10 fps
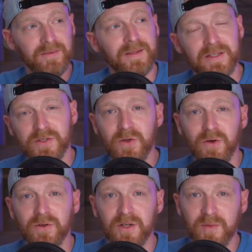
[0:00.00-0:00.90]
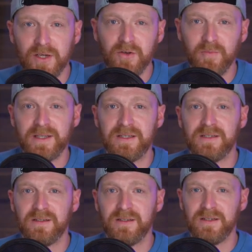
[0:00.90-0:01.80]
it's not going to be a
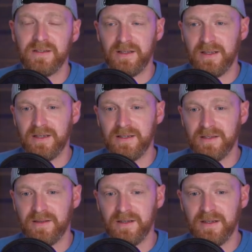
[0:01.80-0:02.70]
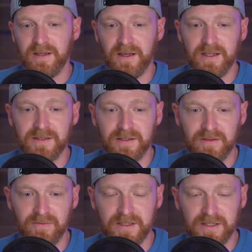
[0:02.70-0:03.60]
competitor to the
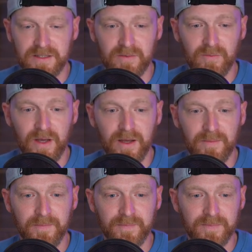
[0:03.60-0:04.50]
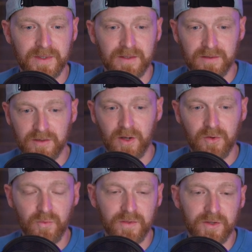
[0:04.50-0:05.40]
Insta360
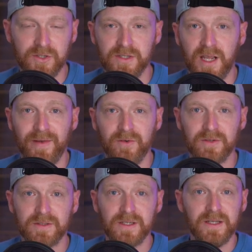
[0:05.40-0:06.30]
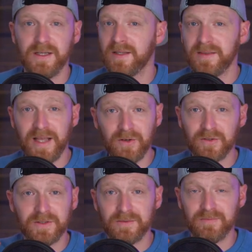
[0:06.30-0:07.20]
Go one that just came out, because that
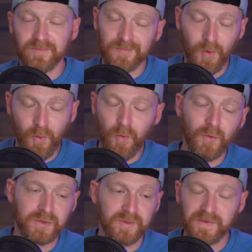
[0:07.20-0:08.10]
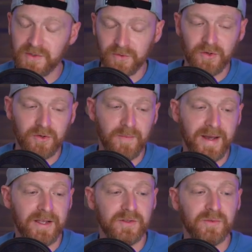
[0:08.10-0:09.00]
looks awesome. I've still not got my
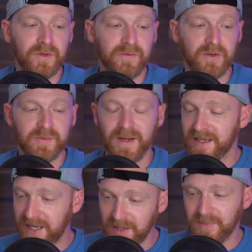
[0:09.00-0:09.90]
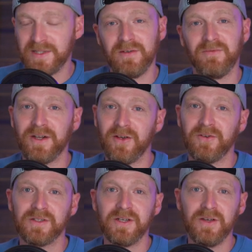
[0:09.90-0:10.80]
hands on one of those, but I keep seeing videos